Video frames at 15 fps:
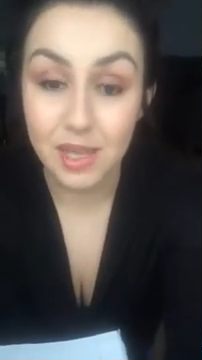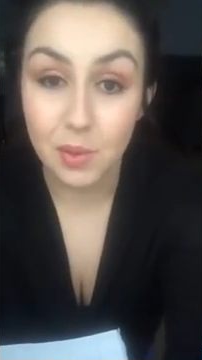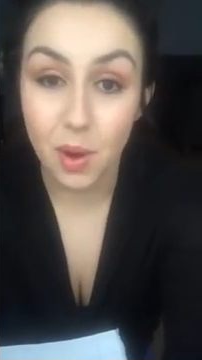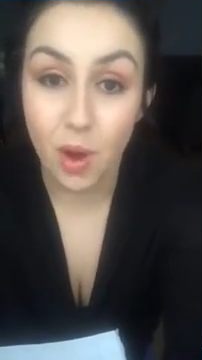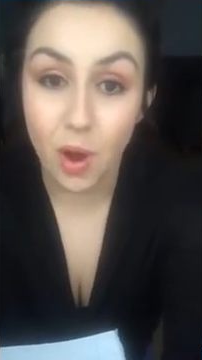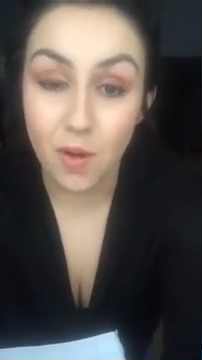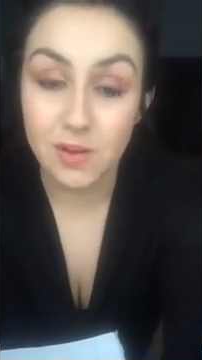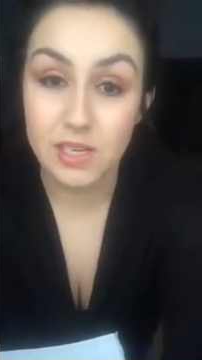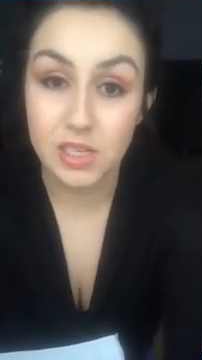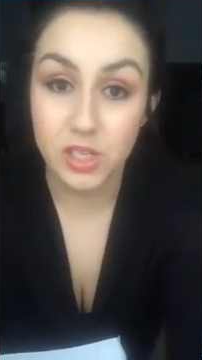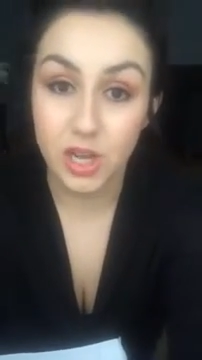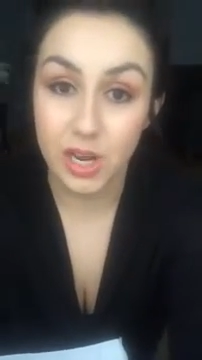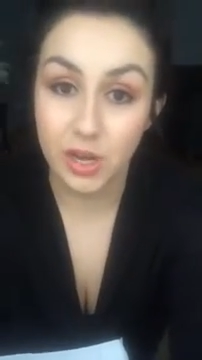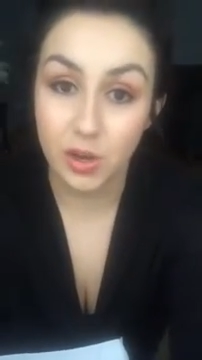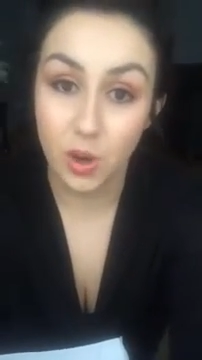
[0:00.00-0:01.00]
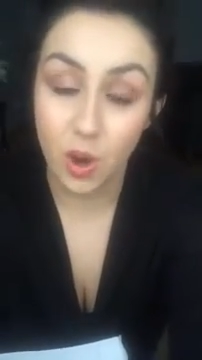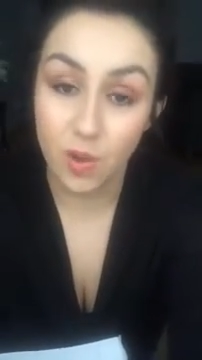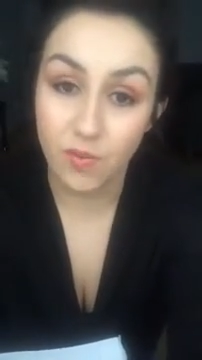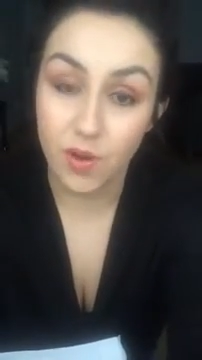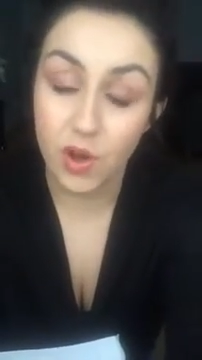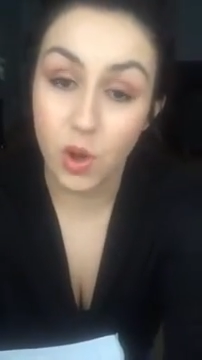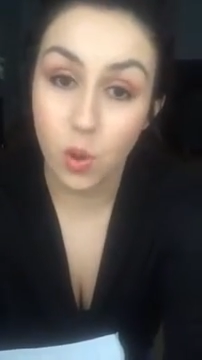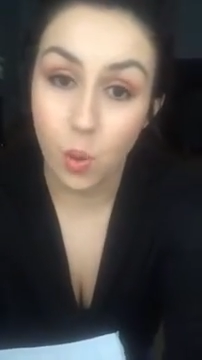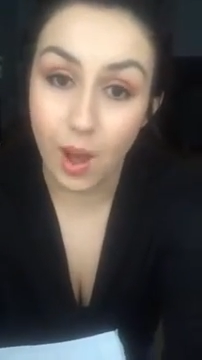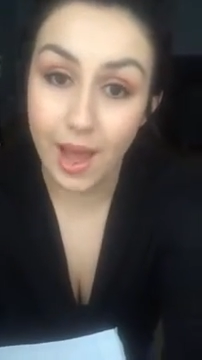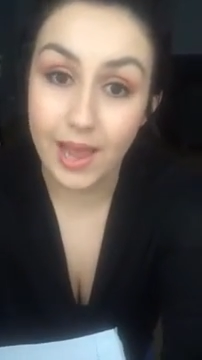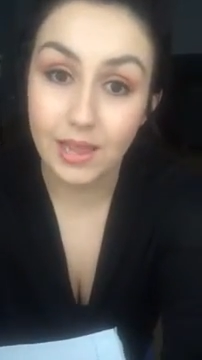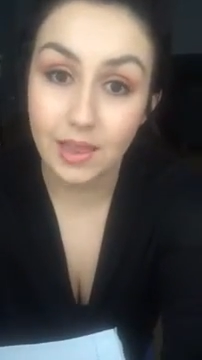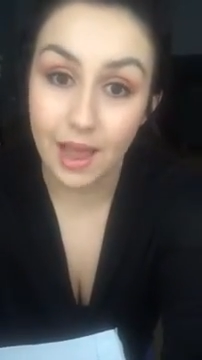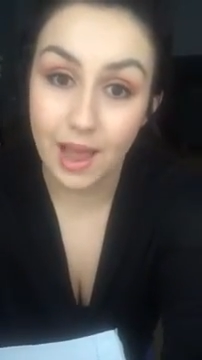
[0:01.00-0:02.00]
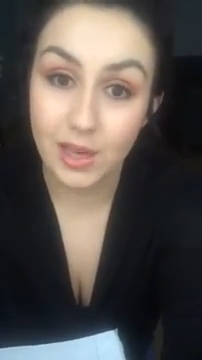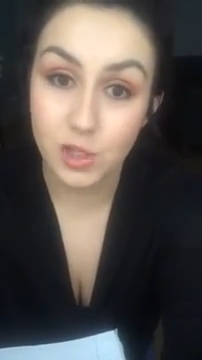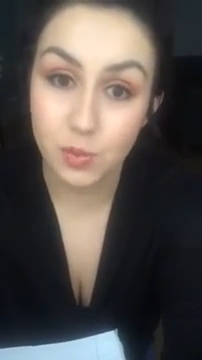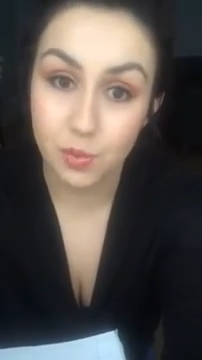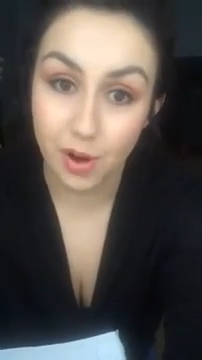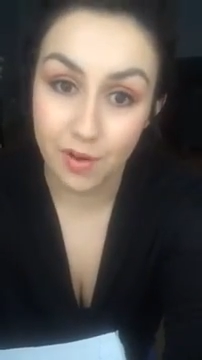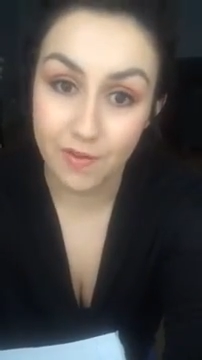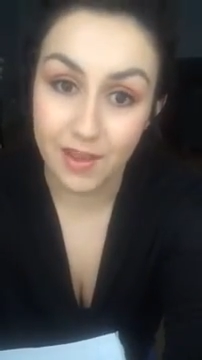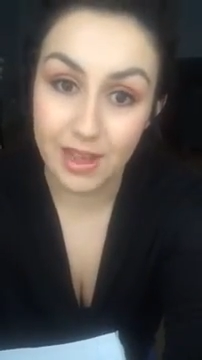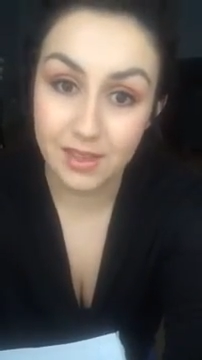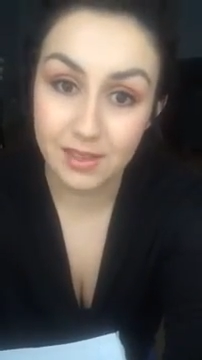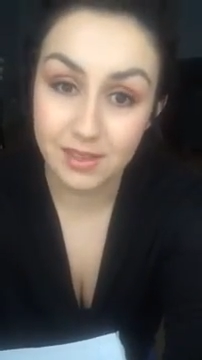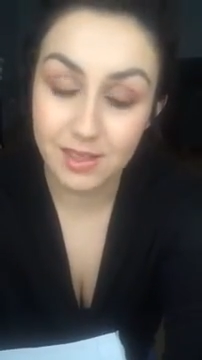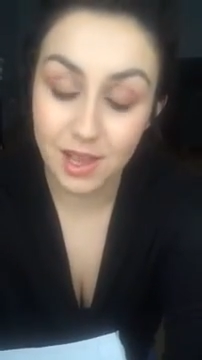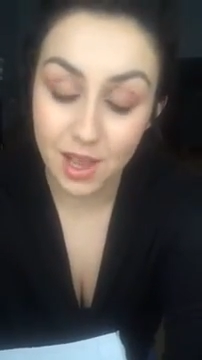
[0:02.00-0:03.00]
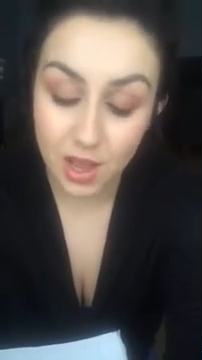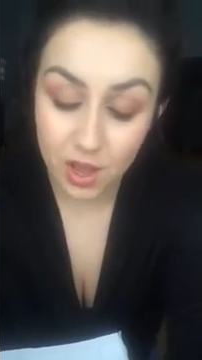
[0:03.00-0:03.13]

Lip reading: they were already turning over quite large profits.